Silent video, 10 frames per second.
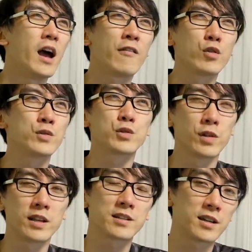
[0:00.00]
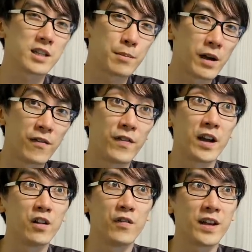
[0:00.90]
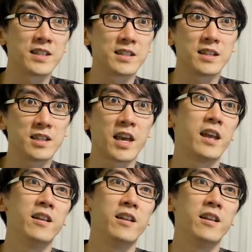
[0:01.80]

everyone was really excited about Final Fantasy X